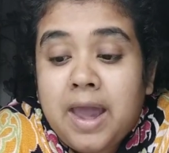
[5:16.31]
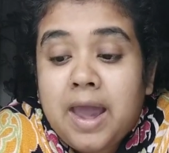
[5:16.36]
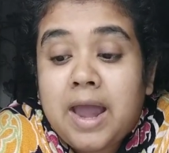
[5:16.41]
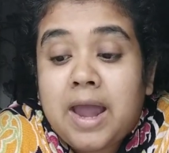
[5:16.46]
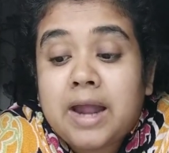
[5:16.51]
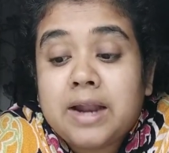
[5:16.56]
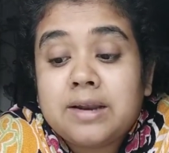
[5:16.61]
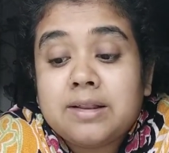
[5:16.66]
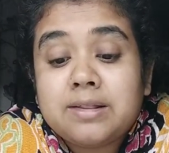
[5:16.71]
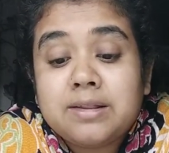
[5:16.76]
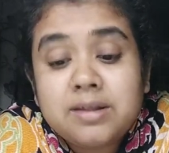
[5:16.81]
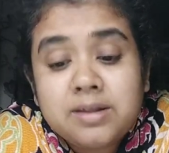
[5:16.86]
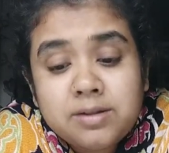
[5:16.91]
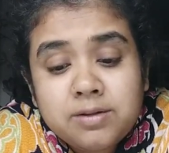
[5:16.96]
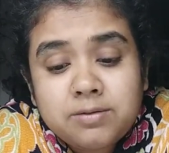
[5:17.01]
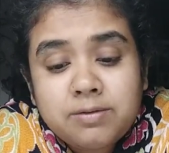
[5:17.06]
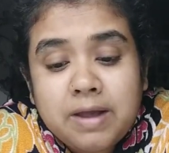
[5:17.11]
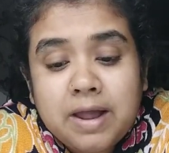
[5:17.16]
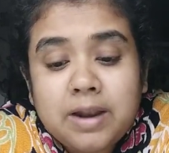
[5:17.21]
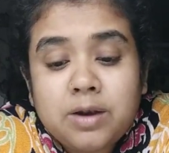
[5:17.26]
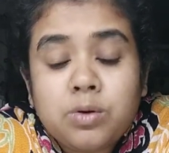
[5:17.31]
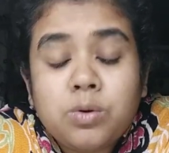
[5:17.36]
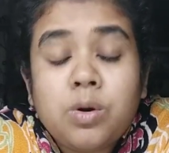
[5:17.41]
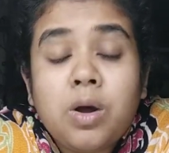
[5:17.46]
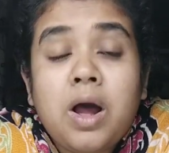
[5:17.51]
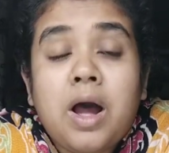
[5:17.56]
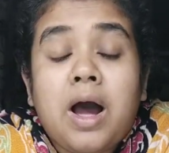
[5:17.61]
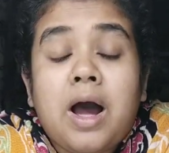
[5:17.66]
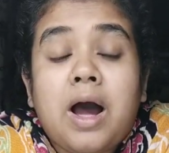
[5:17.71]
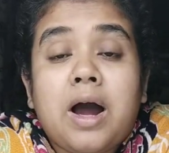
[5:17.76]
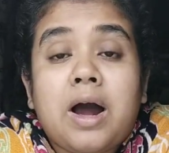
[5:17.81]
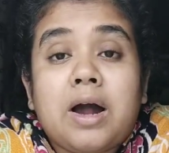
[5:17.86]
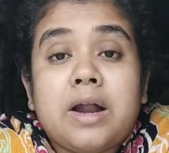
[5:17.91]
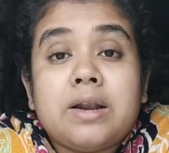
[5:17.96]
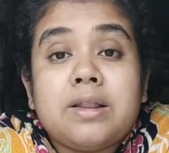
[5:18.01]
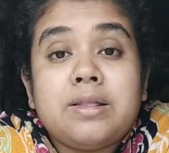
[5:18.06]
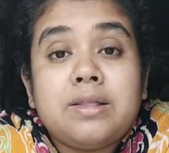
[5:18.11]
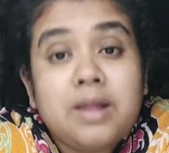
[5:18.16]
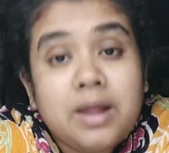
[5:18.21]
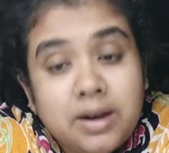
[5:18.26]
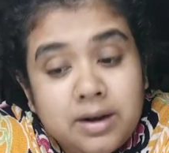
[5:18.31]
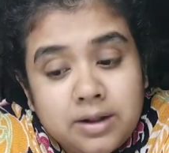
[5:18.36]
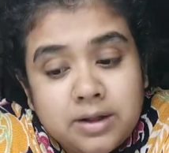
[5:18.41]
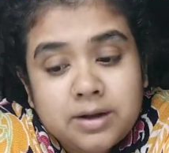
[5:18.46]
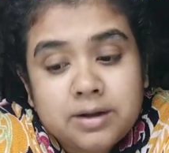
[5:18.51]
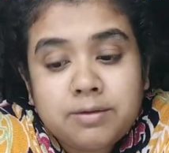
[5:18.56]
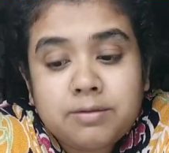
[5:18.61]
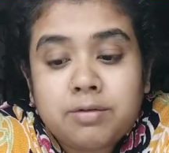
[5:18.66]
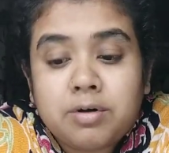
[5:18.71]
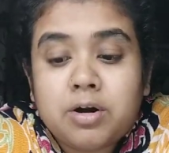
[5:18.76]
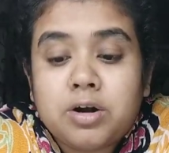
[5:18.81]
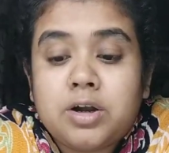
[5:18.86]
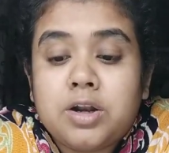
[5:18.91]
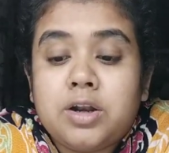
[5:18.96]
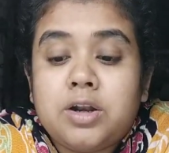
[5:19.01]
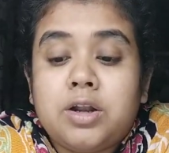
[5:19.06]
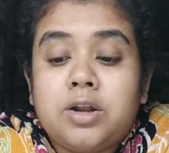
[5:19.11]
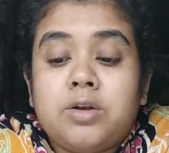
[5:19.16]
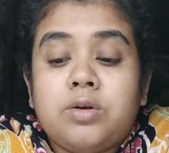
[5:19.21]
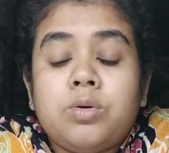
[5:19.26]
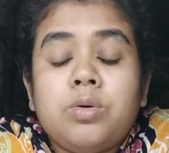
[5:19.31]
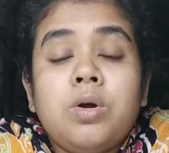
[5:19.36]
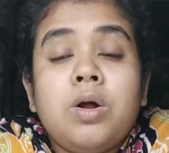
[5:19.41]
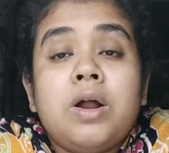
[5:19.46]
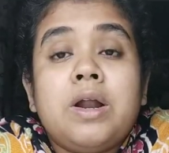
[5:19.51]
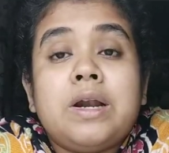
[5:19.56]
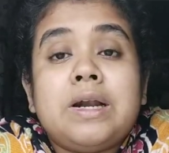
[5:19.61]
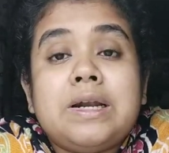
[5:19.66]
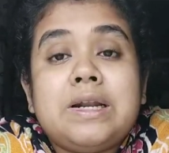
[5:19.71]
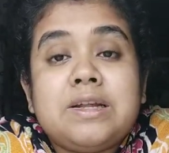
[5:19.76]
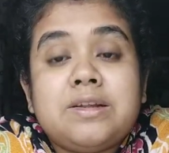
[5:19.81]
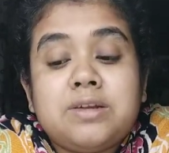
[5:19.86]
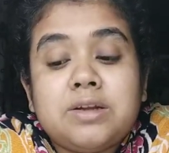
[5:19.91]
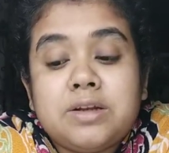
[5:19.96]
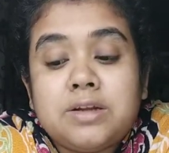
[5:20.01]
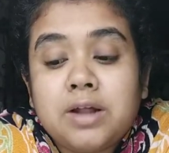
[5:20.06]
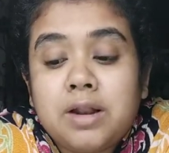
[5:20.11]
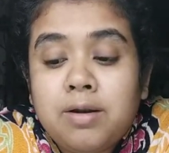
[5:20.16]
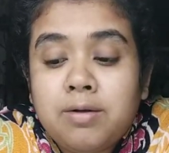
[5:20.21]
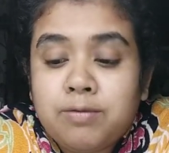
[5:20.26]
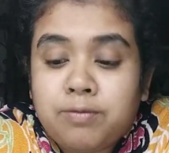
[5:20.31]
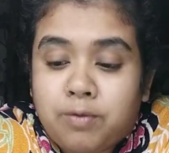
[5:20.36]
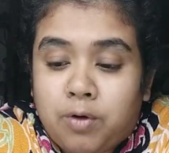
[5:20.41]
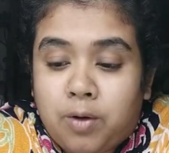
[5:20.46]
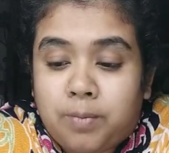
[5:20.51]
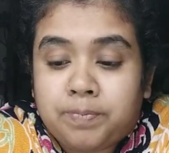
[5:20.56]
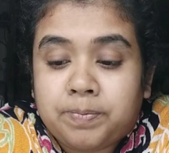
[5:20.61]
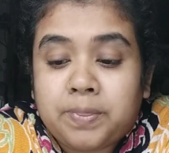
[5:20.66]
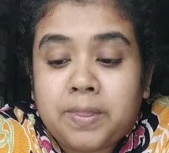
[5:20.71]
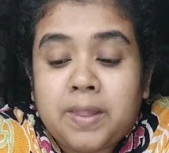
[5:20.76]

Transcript: and this value are then converted into digital form.